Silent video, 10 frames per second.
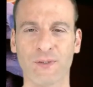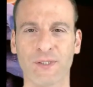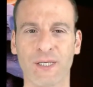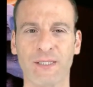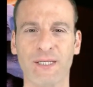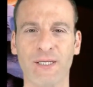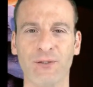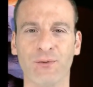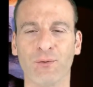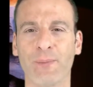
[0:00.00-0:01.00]
Moses
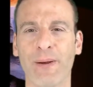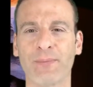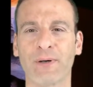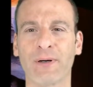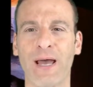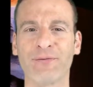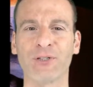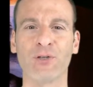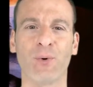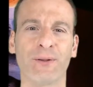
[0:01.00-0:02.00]
continued, Remember, after
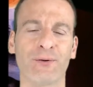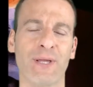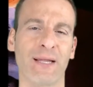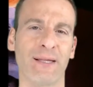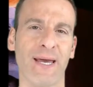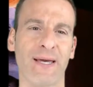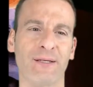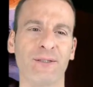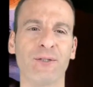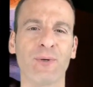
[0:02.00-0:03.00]
you went through that
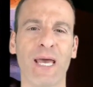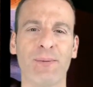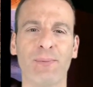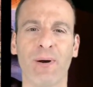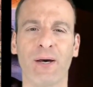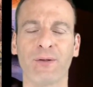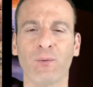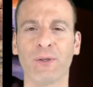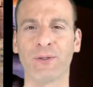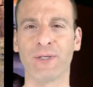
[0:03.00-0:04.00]
land, you came upon the
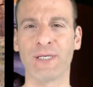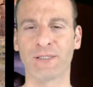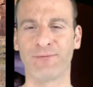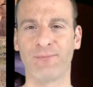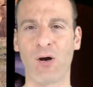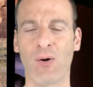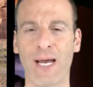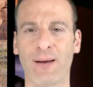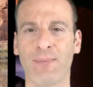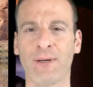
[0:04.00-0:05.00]
wilderness of
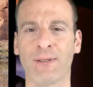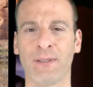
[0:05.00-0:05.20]
Moab.